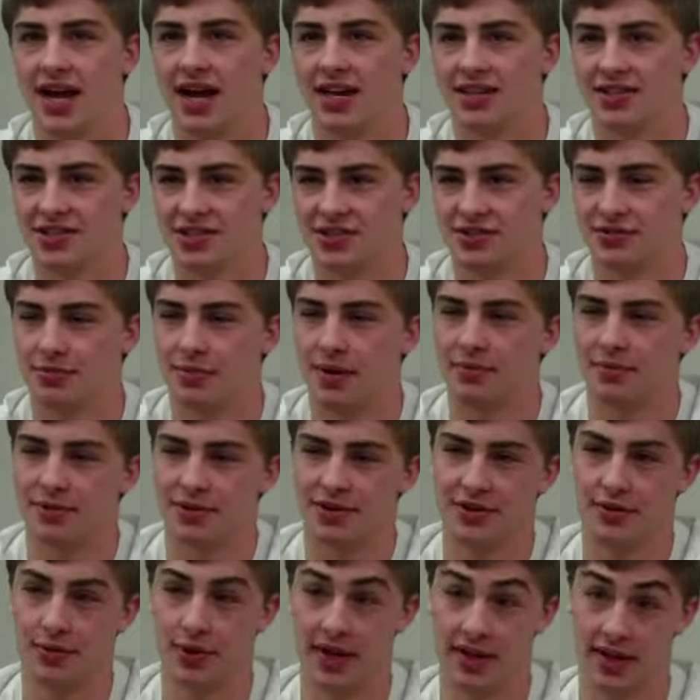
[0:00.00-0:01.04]
Yeah, just
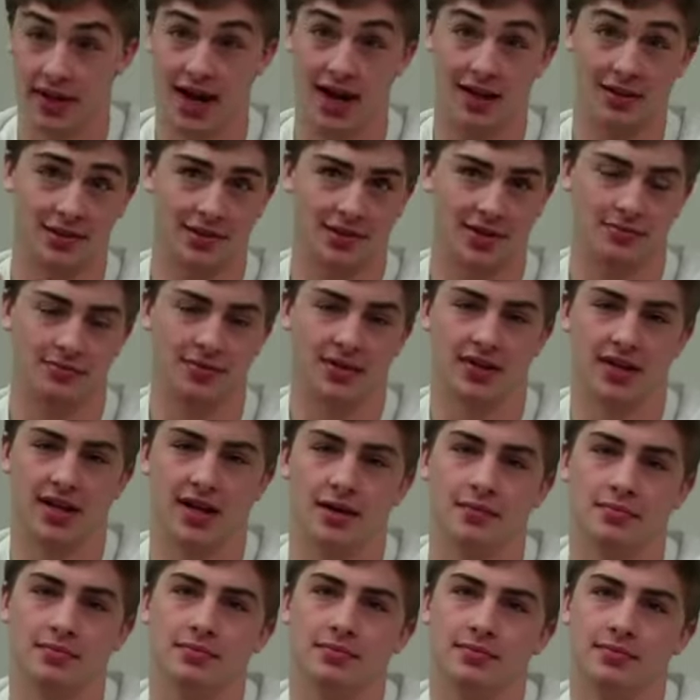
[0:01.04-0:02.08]
remembering the way that I looked up to
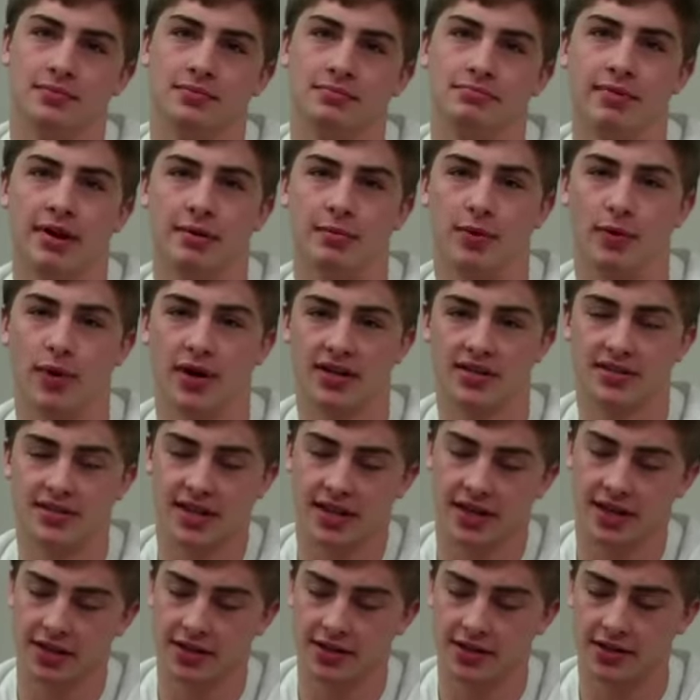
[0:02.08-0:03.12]
them. Maybe want to
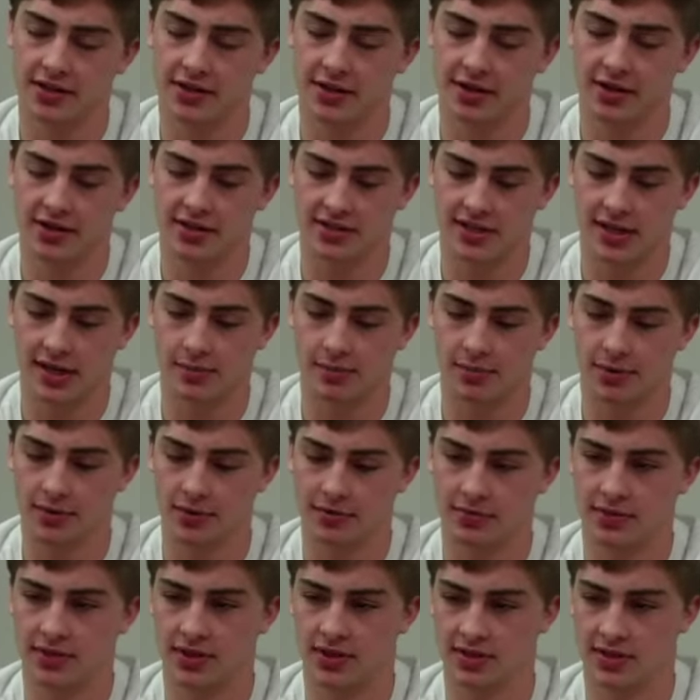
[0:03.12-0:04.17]
set a good example,
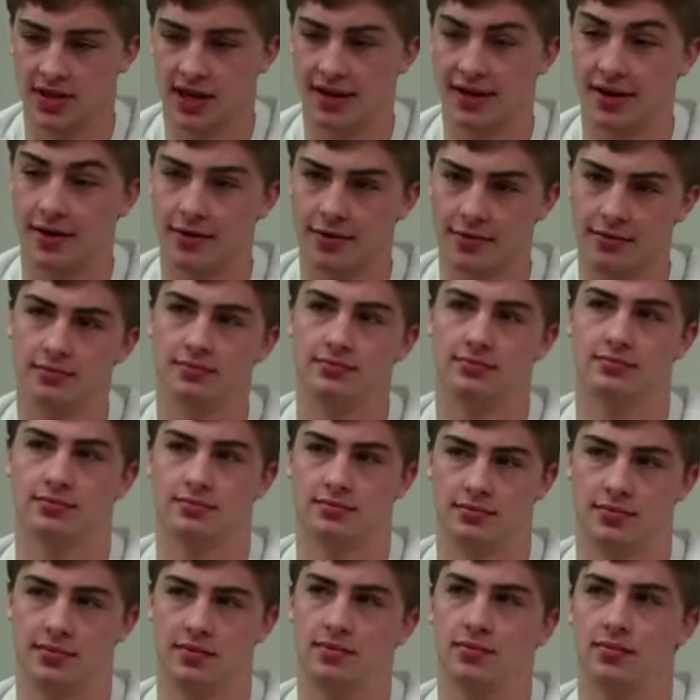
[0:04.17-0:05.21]
because I know,
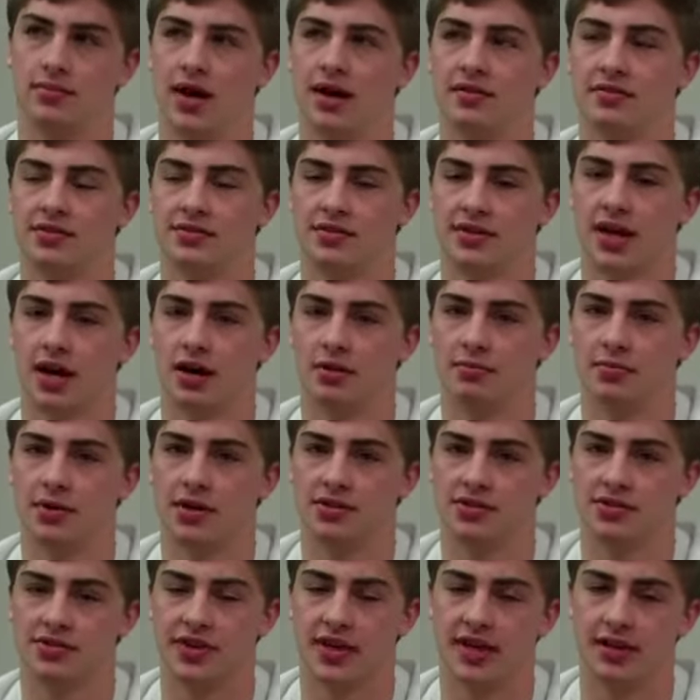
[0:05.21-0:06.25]
obviously, how
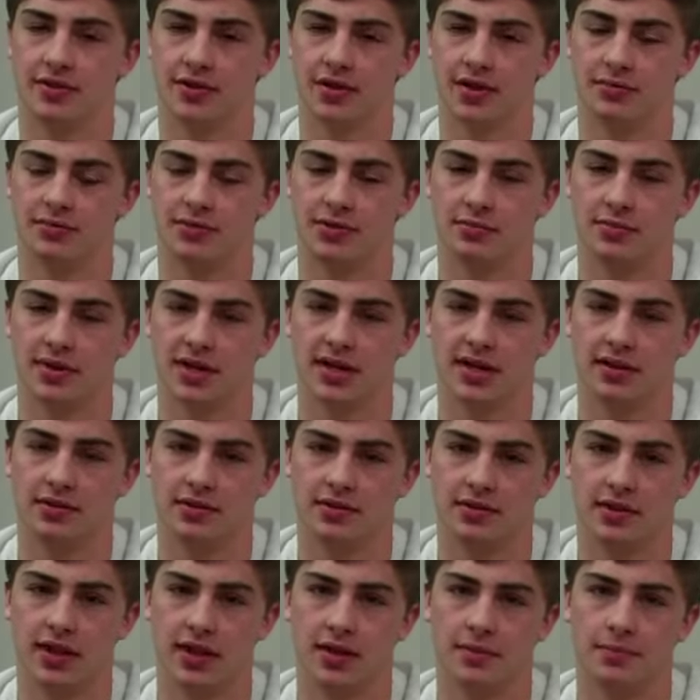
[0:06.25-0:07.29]
much they look up to me and
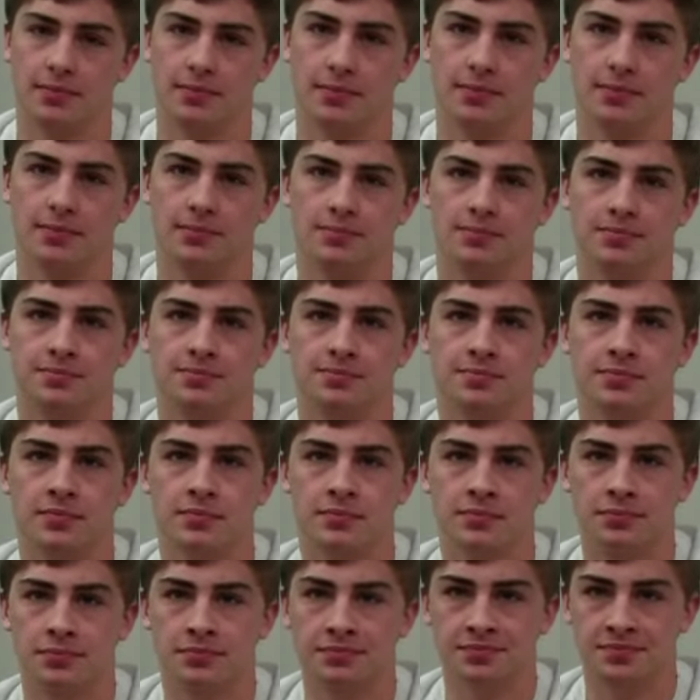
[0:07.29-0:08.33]
them.
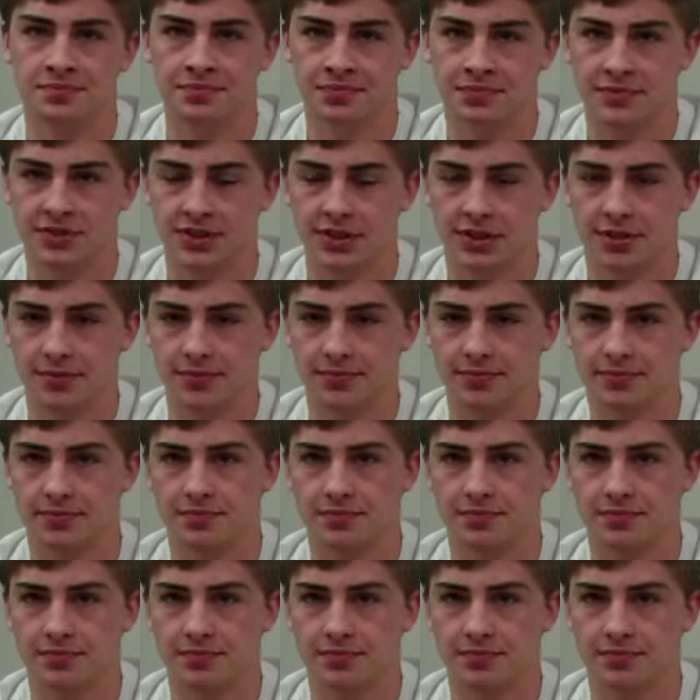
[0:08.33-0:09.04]
So.